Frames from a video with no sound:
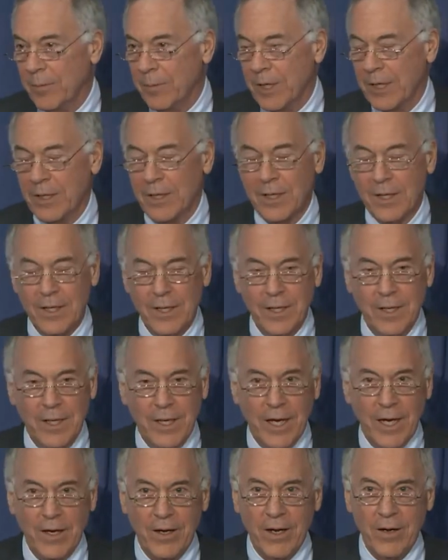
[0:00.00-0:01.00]
I mean,
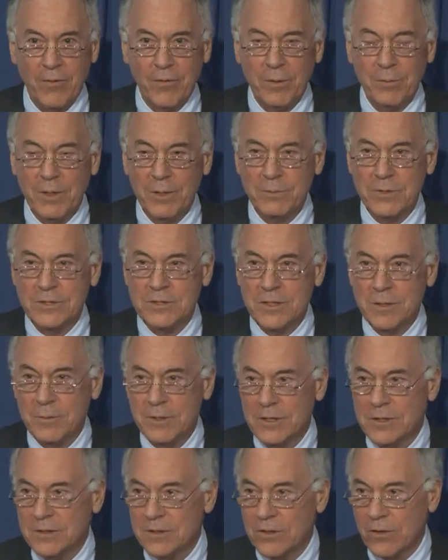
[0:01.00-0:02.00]
I, I, remember some
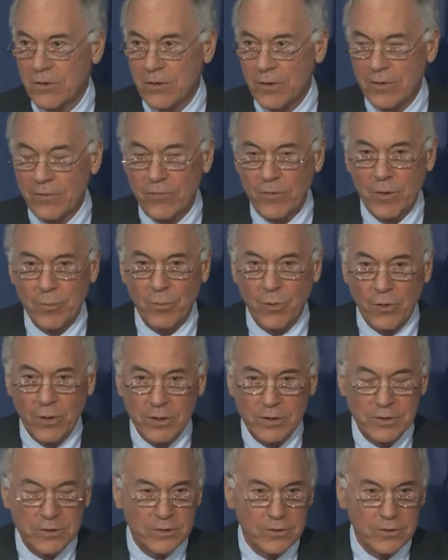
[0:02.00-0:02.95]
of these currency boards,